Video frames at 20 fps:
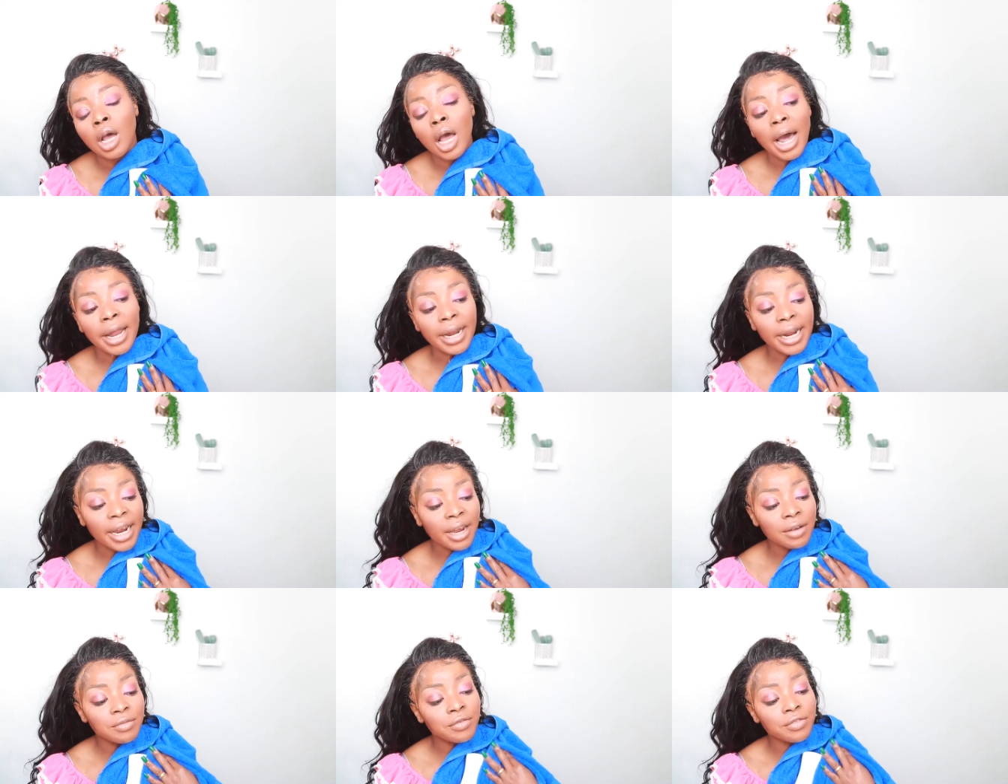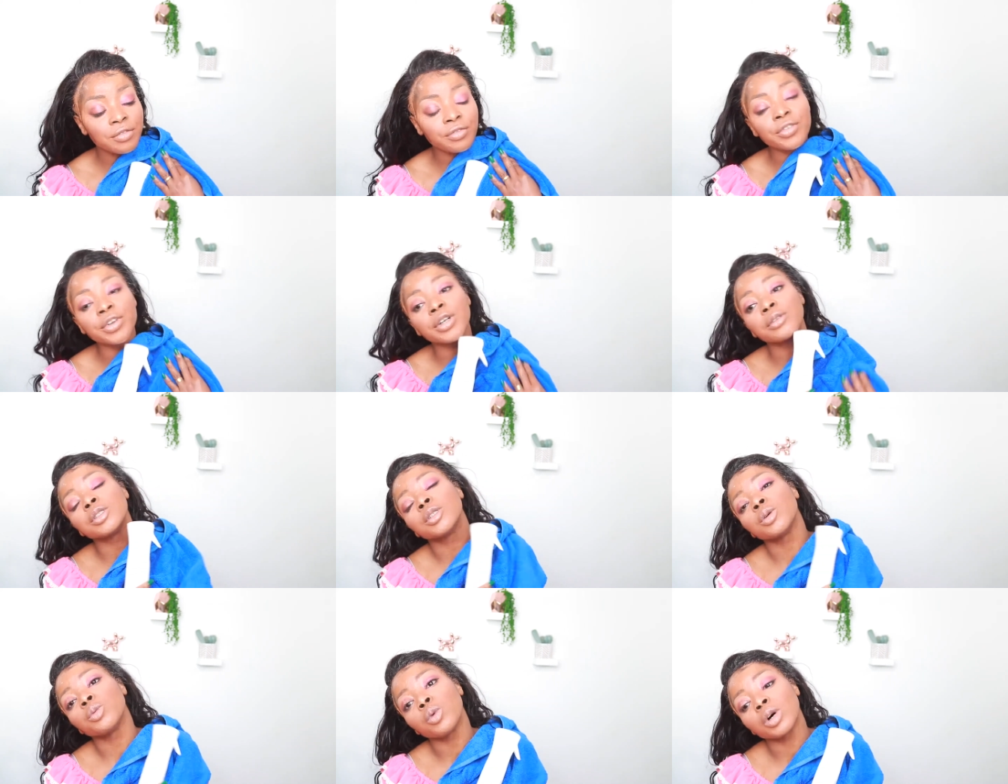and I can
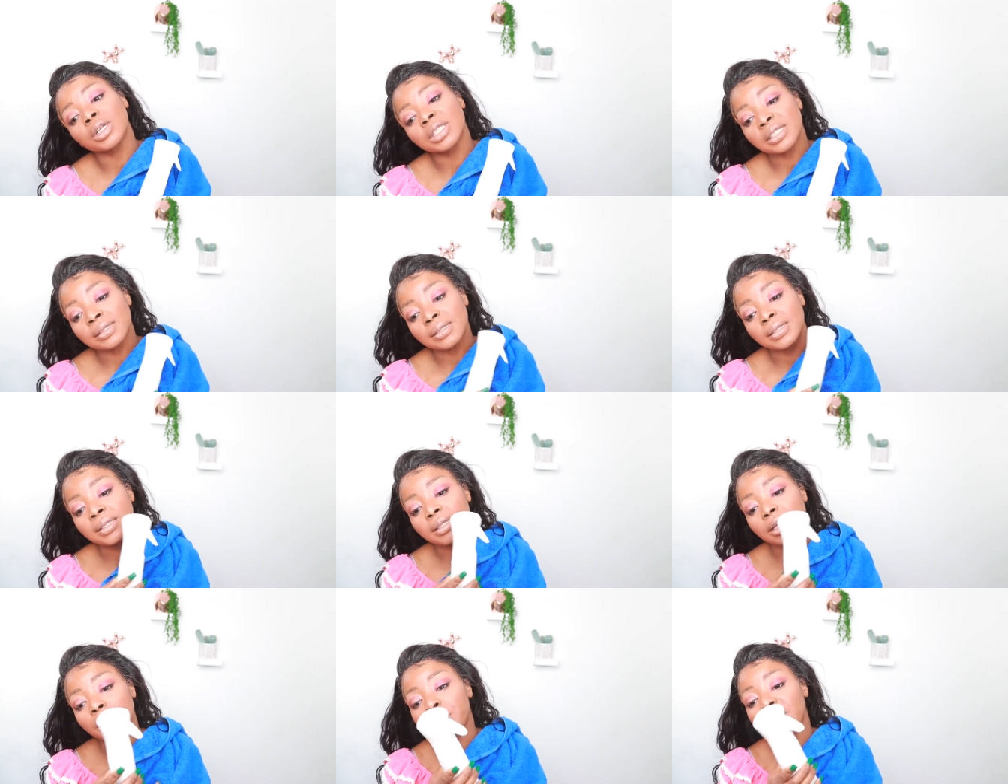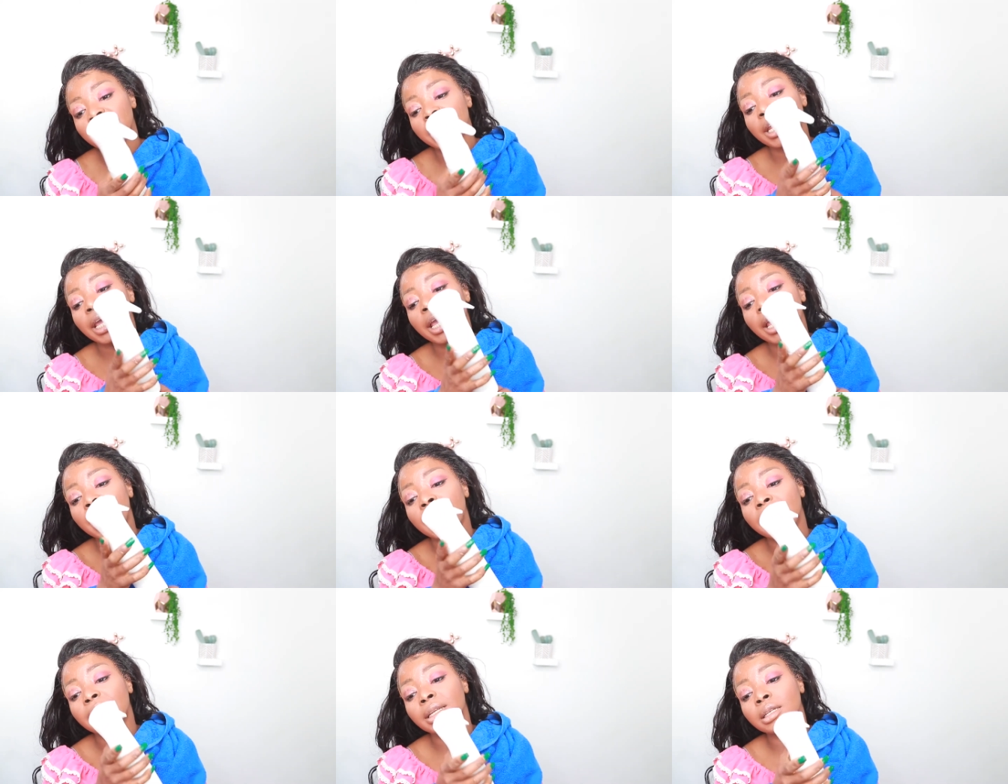feel the water seeping
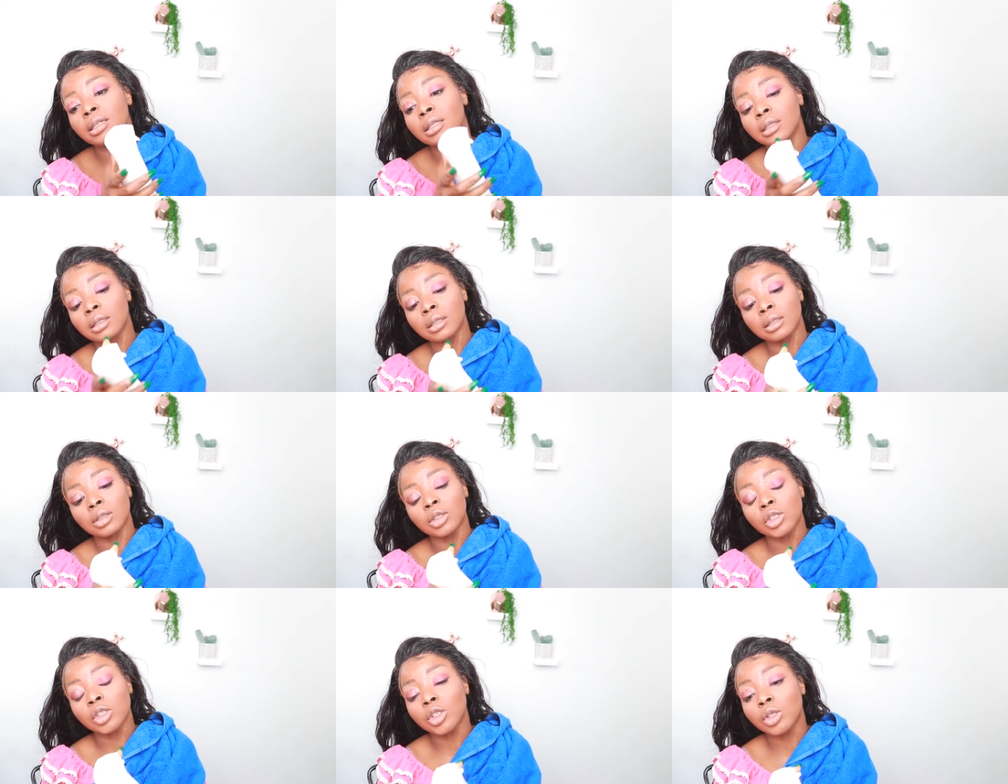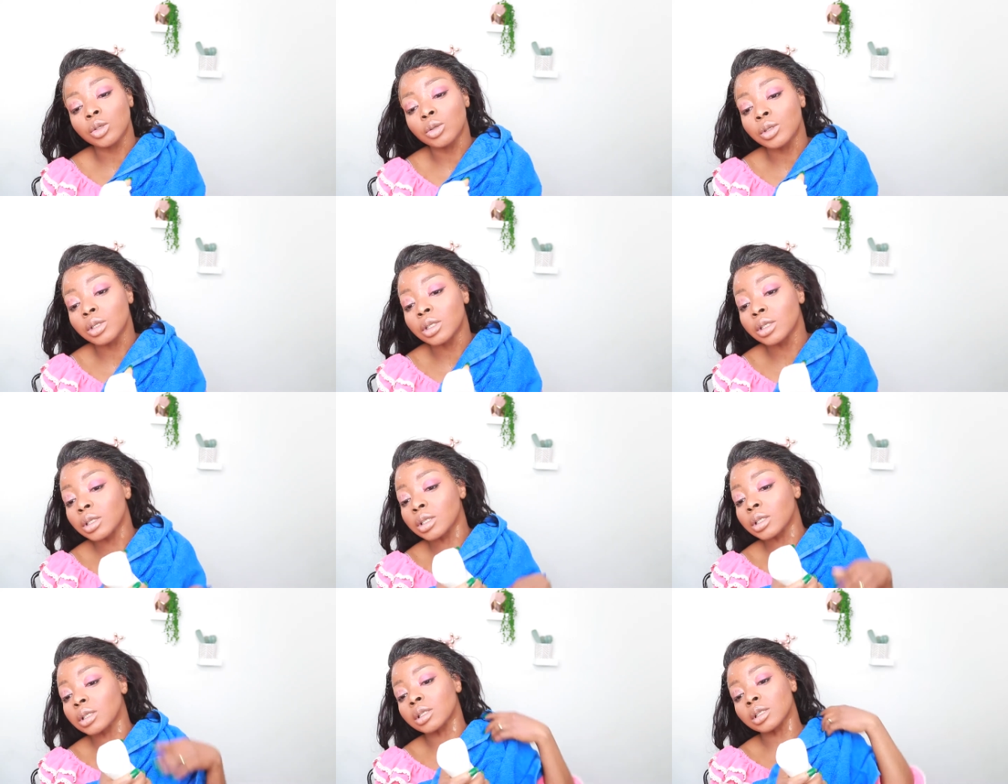in to
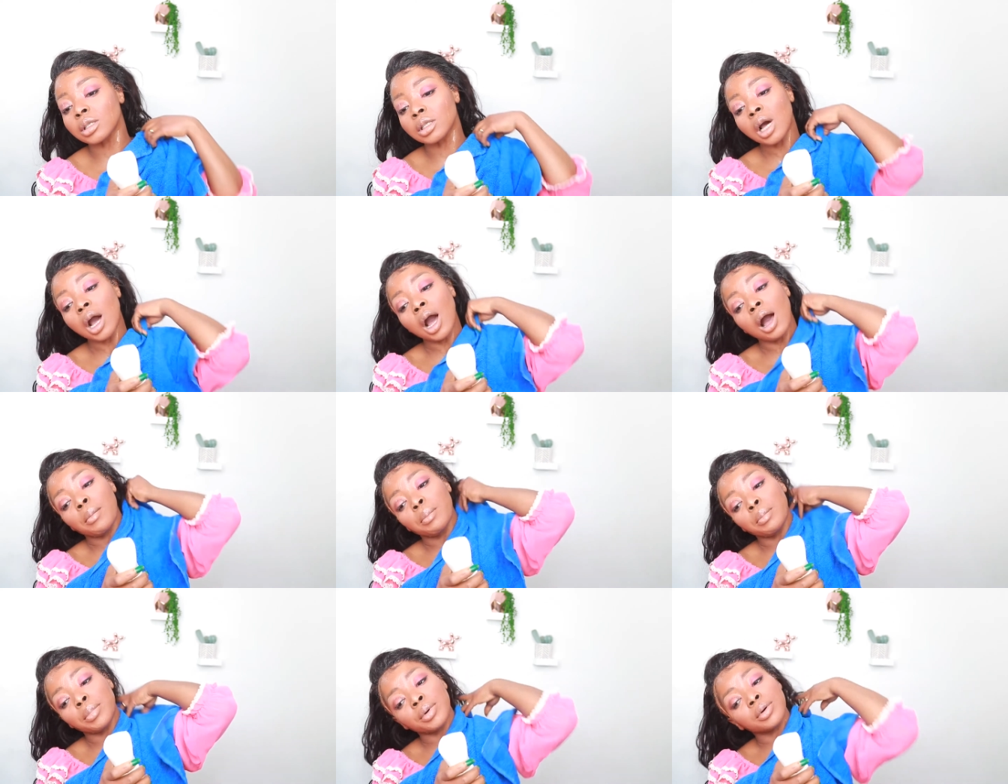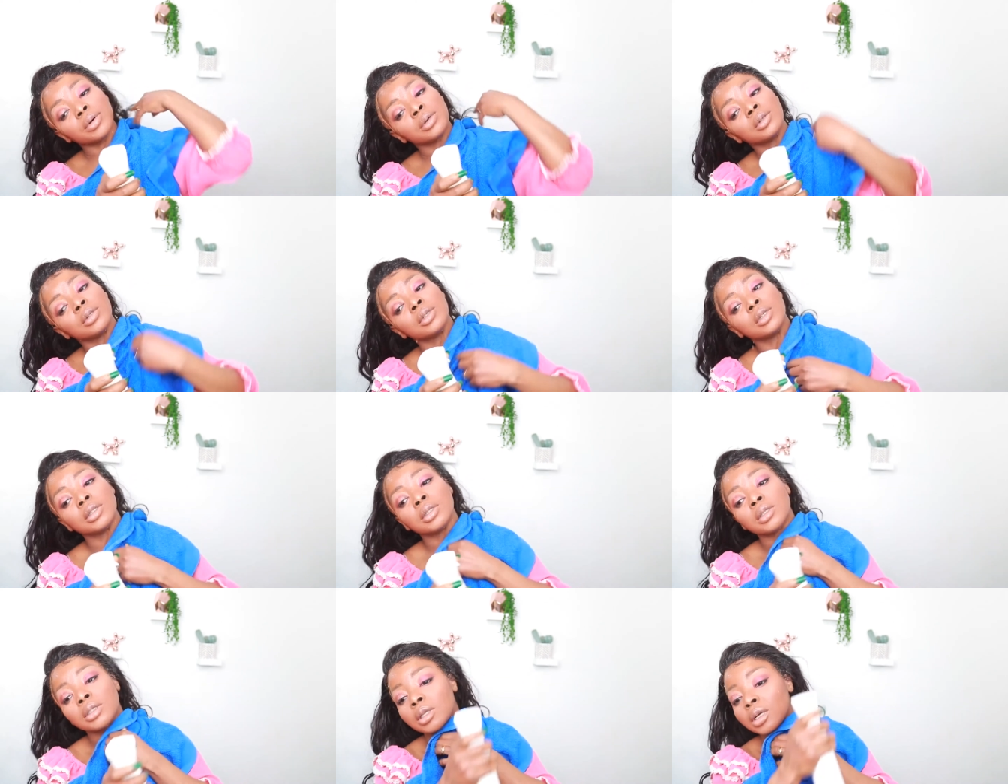the scalp,
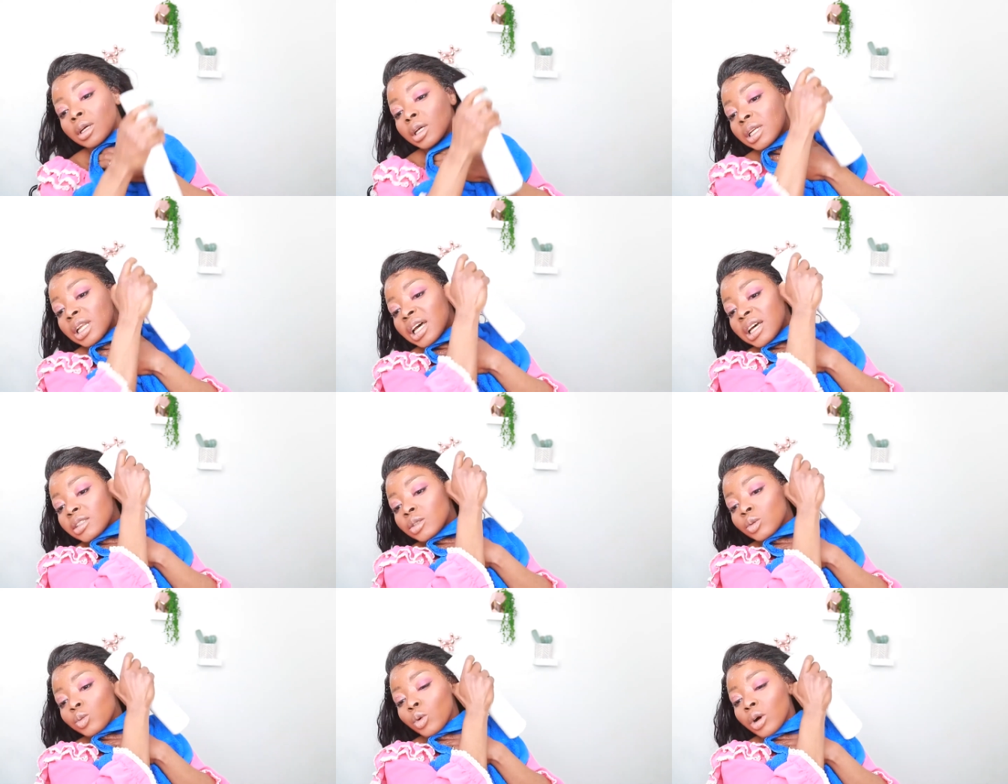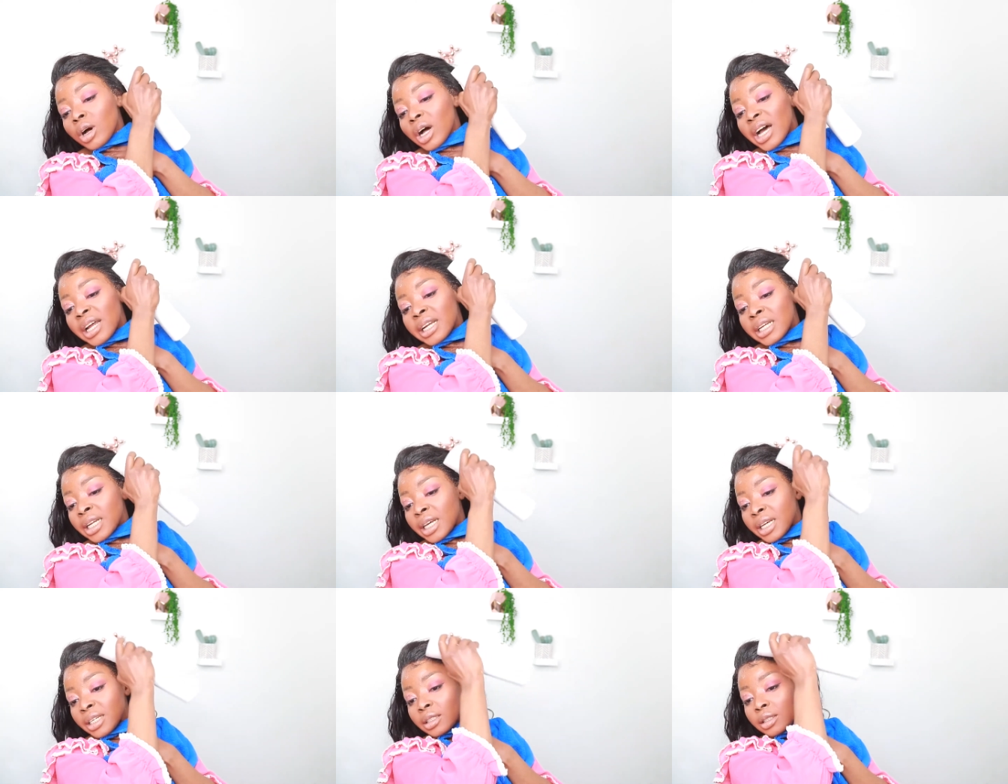and that's what I
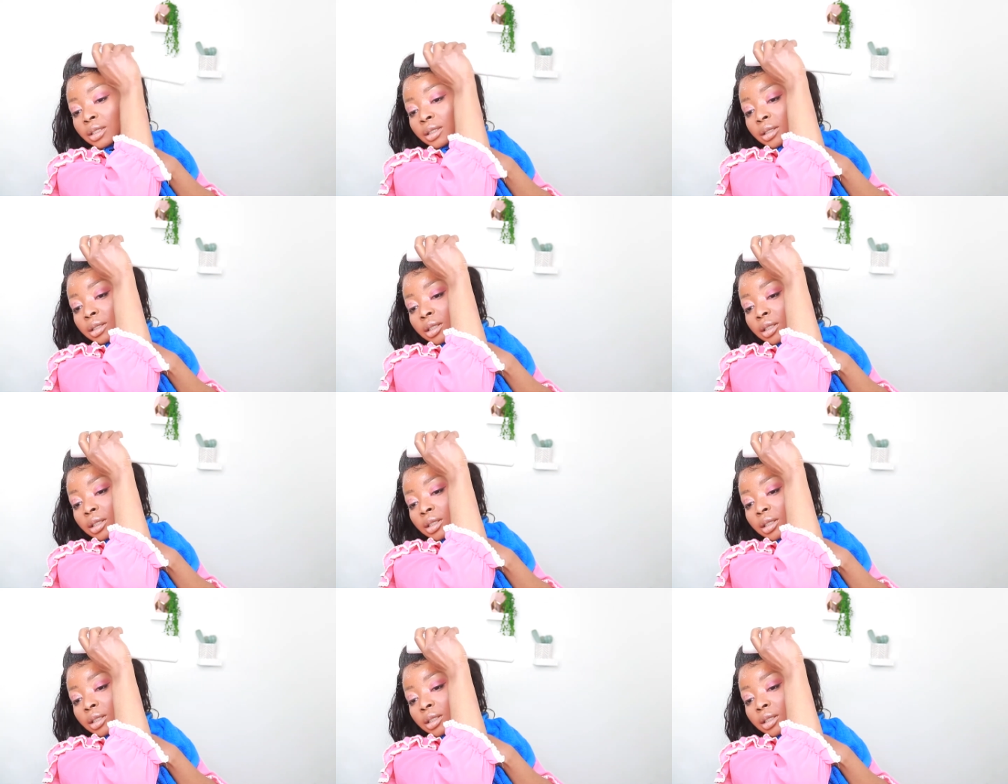need.